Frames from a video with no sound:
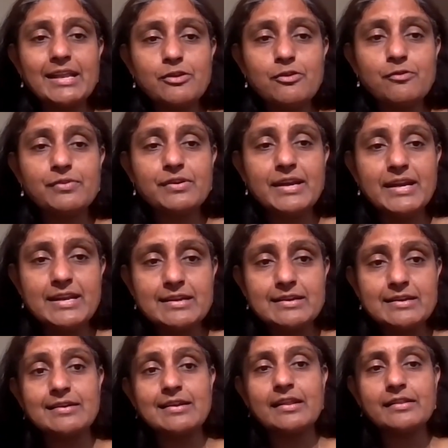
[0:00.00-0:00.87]
you've created
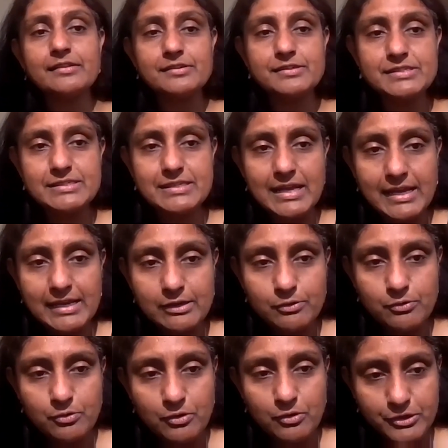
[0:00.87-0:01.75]
another
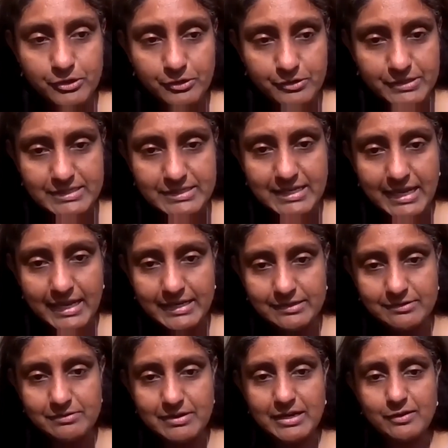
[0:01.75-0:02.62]
silo on your site,
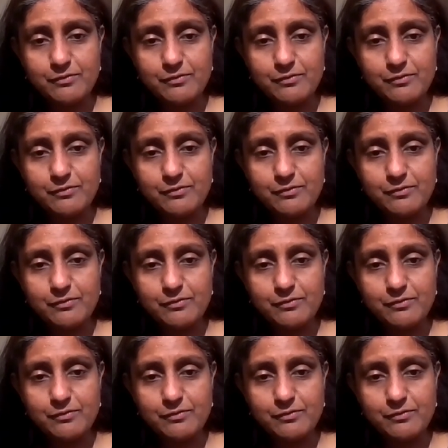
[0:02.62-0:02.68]
right?